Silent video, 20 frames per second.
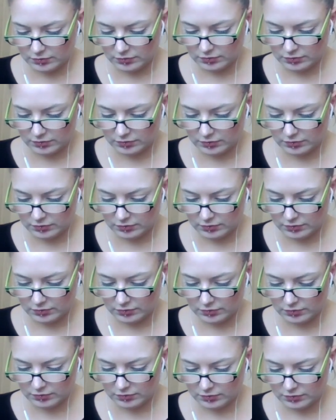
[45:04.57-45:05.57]

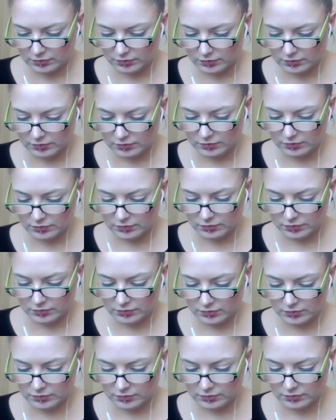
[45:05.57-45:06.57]

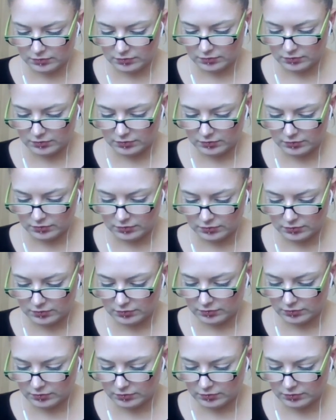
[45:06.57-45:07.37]
[no speech]